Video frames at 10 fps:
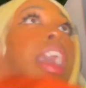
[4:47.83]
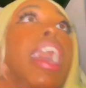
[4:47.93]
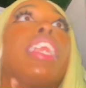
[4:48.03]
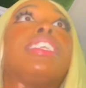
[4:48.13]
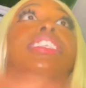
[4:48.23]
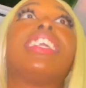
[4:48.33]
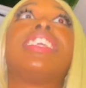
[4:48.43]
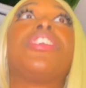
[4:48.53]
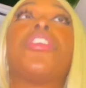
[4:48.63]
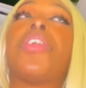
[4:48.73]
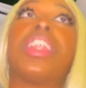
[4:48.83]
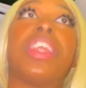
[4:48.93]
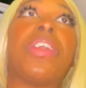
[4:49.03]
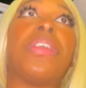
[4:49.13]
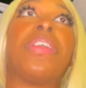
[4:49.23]
and I said, you know,
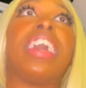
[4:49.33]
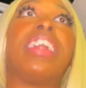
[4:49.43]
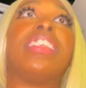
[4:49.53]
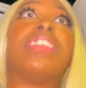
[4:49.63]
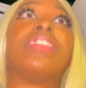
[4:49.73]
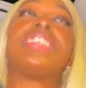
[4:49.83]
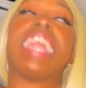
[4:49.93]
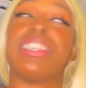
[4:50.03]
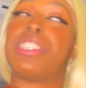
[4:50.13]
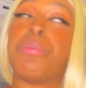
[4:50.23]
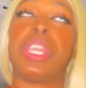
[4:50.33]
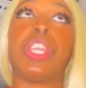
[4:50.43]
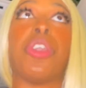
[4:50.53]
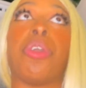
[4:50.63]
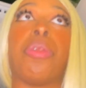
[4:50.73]
hello and it's nice to meet
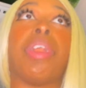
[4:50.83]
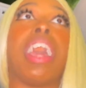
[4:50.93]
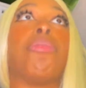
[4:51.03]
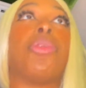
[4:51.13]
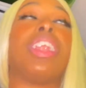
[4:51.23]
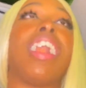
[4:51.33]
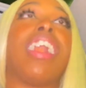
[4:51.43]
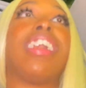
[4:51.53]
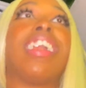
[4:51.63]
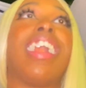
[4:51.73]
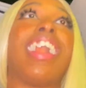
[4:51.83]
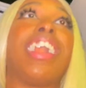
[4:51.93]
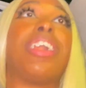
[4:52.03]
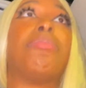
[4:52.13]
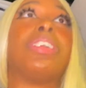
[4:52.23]
you and whatnot.
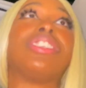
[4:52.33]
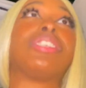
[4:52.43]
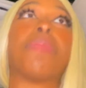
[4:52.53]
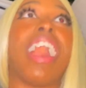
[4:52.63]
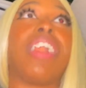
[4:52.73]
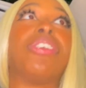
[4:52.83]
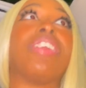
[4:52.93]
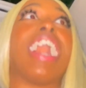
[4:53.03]
I just smiled. I